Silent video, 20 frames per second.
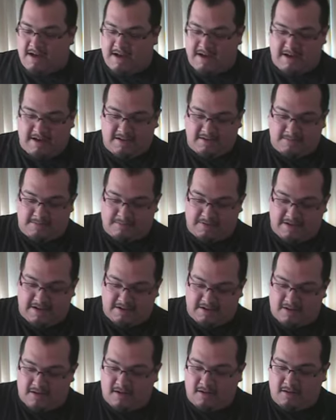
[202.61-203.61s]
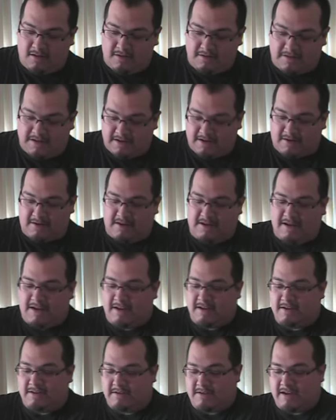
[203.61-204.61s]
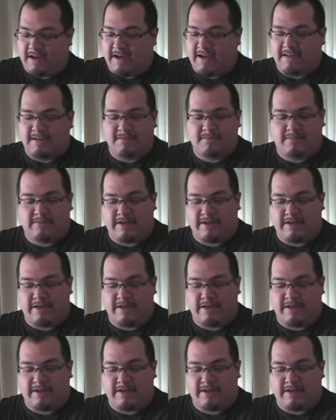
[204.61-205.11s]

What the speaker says: I had to plan all of that out ahead and